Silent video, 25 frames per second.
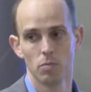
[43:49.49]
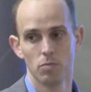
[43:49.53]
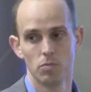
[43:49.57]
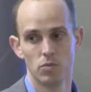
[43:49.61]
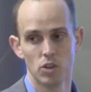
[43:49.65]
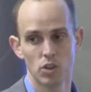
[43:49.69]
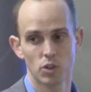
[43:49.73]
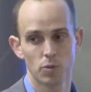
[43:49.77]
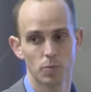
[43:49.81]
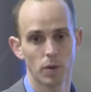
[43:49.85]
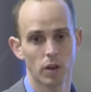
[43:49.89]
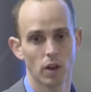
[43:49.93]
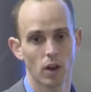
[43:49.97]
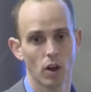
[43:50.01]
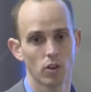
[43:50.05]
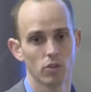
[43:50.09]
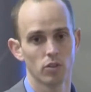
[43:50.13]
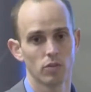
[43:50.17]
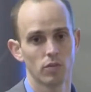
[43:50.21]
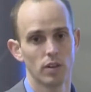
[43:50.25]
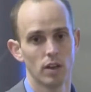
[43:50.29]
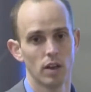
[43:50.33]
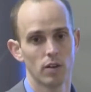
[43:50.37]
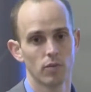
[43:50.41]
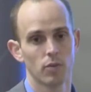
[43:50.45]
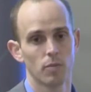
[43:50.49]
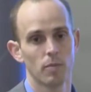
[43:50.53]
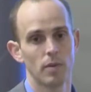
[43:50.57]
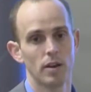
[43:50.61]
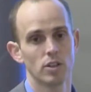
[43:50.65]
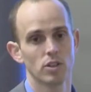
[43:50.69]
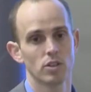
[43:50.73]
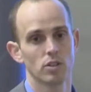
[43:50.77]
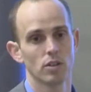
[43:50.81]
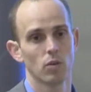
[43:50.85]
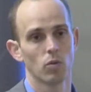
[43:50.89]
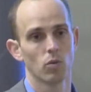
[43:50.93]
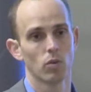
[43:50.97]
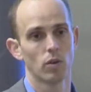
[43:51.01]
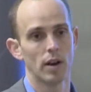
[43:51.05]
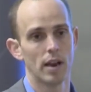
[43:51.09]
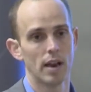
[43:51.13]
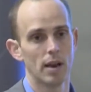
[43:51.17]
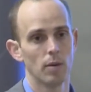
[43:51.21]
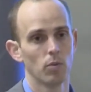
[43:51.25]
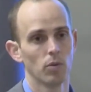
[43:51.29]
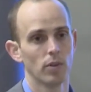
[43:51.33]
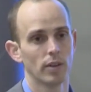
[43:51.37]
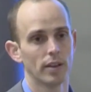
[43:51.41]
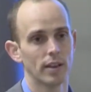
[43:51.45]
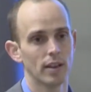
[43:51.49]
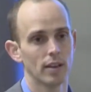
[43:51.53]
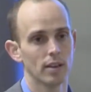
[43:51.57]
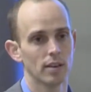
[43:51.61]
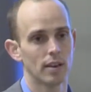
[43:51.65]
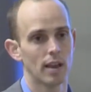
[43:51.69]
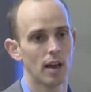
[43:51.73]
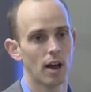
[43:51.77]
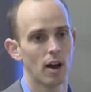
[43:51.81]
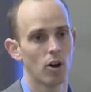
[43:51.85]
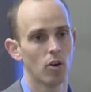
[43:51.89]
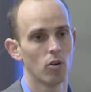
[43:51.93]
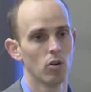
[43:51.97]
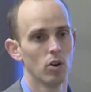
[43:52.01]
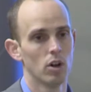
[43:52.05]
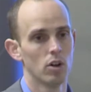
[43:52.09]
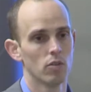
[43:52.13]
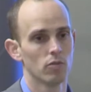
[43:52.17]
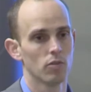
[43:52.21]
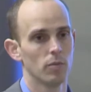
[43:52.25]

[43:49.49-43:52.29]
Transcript: just because of the information that we're able to get now